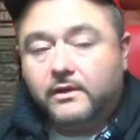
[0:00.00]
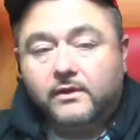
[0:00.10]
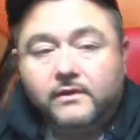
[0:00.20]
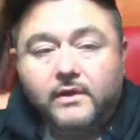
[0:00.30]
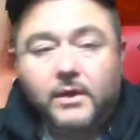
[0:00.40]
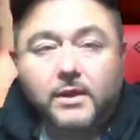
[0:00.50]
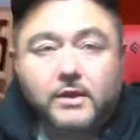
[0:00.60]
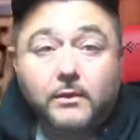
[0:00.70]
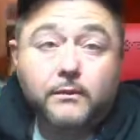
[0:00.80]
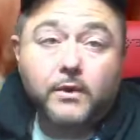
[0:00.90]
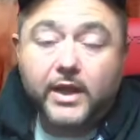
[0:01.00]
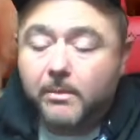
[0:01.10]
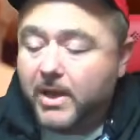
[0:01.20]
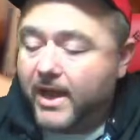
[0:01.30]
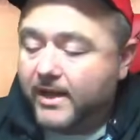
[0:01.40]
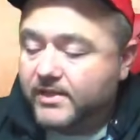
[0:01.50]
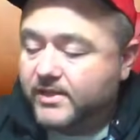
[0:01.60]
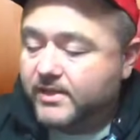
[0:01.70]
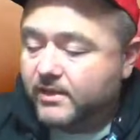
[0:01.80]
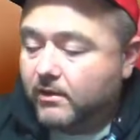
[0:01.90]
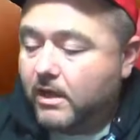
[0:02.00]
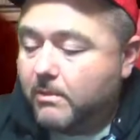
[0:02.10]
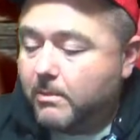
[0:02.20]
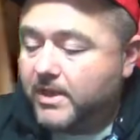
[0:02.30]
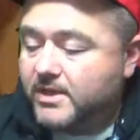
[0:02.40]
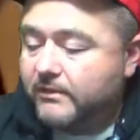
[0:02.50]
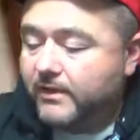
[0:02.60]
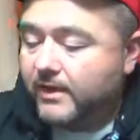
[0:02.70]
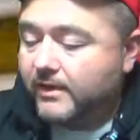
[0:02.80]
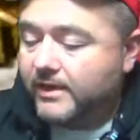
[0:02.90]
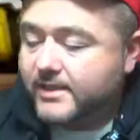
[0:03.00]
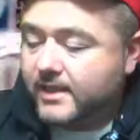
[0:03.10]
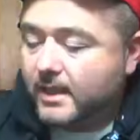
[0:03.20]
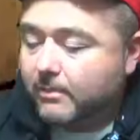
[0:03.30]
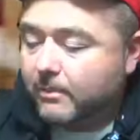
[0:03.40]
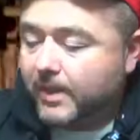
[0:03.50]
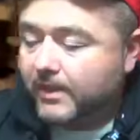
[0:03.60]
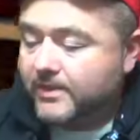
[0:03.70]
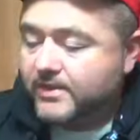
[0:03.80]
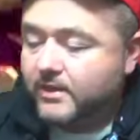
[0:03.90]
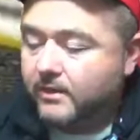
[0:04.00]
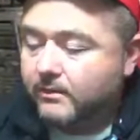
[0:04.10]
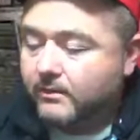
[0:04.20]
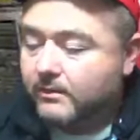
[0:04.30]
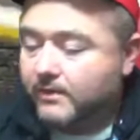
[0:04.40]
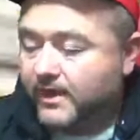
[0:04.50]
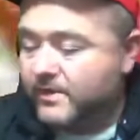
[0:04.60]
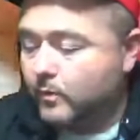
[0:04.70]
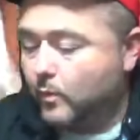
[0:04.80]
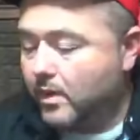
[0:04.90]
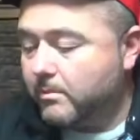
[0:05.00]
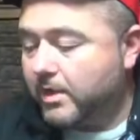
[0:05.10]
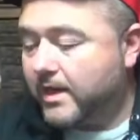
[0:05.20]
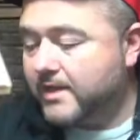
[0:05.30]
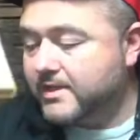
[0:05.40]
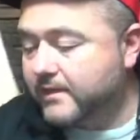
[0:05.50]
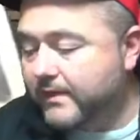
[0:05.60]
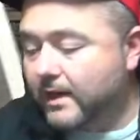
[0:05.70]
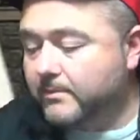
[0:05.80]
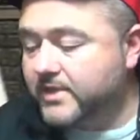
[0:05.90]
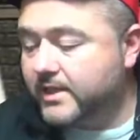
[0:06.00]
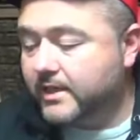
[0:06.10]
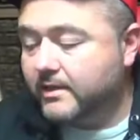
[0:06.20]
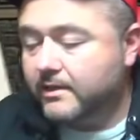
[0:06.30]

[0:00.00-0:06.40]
Tell you what though, 48 packs, it'll keep you busy for at least a couple minutes, so that's one positive that I'm seeing.